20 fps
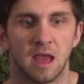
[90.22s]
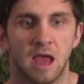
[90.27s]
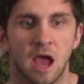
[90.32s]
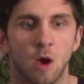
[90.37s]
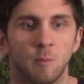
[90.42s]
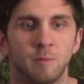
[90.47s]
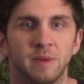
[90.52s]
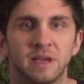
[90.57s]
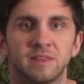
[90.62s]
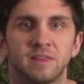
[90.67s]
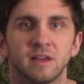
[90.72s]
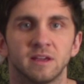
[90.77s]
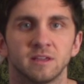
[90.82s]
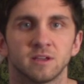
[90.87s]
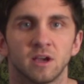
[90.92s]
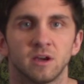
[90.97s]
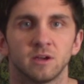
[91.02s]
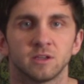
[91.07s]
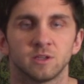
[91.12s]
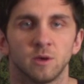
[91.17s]
how big things
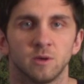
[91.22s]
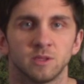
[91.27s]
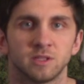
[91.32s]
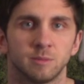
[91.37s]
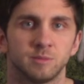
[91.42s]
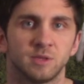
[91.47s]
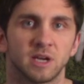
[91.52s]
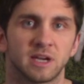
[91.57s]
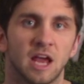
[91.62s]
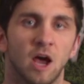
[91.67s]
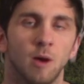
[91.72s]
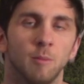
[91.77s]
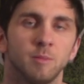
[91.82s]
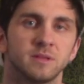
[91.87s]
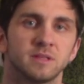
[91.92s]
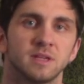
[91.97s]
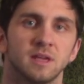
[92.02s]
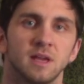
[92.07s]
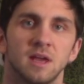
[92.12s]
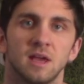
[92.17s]
are, so a subject
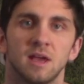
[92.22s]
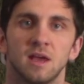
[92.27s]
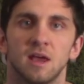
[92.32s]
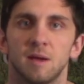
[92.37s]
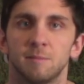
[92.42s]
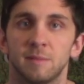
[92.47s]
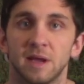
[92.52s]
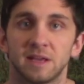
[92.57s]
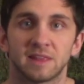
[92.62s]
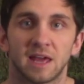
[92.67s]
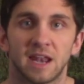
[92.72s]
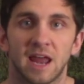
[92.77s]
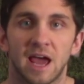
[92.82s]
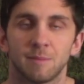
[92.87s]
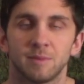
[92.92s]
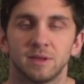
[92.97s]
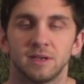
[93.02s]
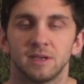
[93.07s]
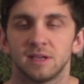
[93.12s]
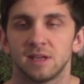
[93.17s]
helps make that
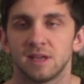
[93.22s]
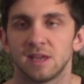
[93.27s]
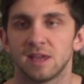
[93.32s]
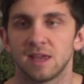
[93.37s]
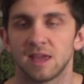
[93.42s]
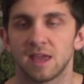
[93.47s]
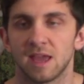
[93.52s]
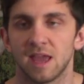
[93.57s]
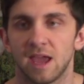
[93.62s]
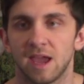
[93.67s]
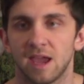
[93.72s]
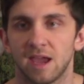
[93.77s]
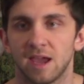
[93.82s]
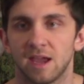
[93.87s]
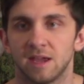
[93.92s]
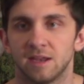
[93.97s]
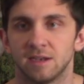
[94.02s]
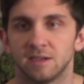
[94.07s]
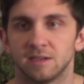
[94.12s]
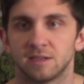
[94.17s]
happen.
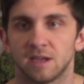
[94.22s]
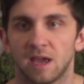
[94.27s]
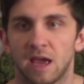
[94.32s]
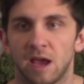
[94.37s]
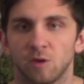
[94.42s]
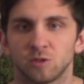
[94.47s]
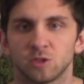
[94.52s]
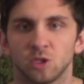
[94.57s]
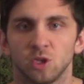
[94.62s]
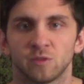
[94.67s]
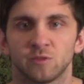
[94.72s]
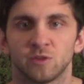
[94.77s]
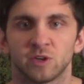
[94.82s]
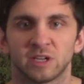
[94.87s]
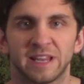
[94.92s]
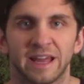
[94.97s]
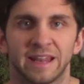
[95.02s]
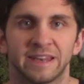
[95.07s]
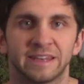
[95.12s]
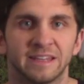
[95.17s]
And I also look for
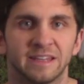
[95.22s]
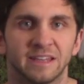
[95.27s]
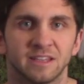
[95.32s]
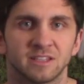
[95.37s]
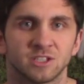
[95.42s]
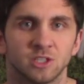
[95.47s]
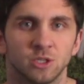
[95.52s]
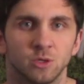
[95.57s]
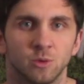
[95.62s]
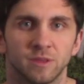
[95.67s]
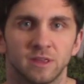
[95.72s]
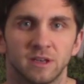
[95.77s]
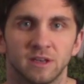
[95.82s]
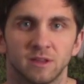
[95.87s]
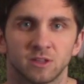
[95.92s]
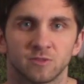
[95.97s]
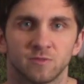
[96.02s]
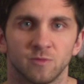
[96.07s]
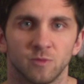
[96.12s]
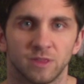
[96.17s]
cleanliness too within
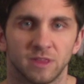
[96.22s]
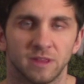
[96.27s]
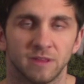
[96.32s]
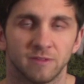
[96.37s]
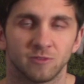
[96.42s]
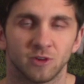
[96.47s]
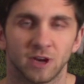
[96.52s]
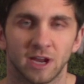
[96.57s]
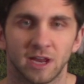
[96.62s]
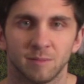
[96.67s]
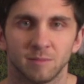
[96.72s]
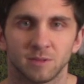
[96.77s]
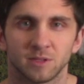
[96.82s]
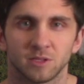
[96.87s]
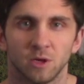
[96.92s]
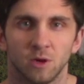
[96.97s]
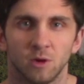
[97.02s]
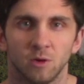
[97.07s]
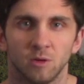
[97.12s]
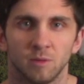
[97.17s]
the frame,
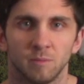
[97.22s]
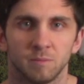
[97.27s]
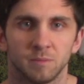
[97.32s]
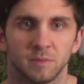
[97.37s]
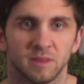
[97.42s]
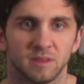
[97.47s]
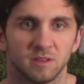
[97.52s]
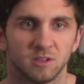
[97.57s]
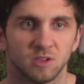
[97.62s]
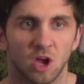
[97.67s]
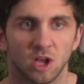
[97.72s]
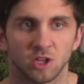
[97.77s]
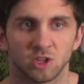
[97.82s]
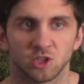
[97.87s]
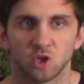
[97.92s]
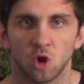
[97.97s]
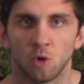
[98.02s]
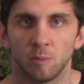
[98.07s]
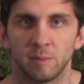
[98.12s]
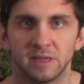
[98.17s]
so not
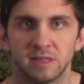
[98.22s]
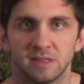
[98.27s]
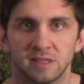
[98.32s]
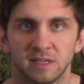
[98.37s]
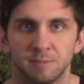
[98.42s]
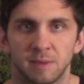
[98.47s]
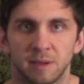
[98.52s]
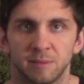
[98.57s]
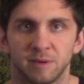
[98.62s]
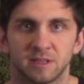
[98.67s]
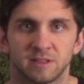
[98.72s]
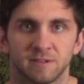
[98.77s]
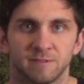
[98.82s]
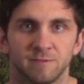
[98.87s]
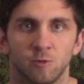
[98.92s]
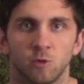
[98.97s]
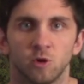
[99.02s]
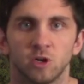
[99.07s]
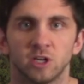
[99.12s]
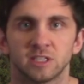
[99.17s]
so busy. Maybe it's a
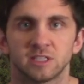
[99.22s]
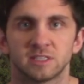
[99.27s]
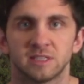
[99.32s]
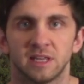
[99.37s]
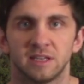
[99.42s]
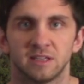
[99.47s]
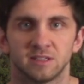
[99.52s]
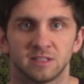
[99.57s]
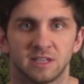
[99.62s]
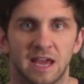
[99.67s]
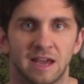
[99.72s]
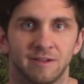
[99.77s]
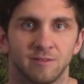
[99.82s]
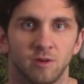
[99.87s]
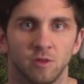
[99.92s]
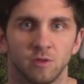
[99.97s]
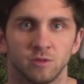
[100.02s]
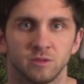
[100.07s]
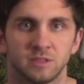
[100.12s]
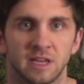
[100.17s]
forest that doesn't have
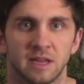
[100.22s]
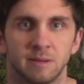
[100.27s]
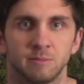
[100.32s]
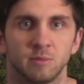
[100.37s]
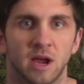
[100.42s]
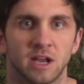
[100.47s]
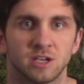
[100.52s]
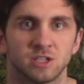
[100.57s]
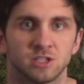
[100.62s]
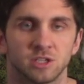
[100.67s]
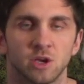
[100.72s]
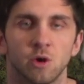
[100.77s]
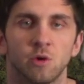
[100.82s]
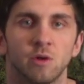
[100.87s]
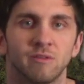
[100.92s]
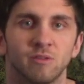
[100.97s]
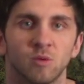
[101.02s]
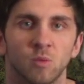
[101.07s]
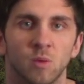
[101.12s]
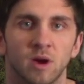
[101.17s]
all those dead branches
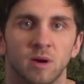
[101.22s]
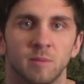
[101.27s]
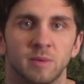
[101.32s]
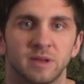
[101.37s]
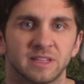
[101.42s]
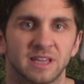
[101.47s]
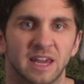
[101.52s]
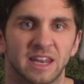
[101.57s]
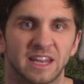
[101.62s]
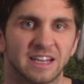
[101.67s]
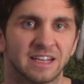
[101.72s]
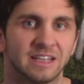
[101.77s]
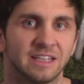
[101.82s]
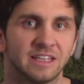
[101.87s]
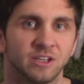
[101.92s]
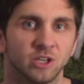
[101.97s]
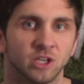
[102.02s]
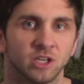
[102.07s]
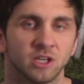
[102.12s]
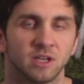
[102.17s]
going everywhere, but it's kind of
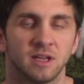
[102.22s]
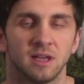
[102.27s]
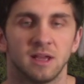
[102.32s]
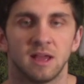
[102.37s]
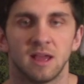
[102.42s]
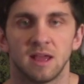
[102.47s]
cleaner.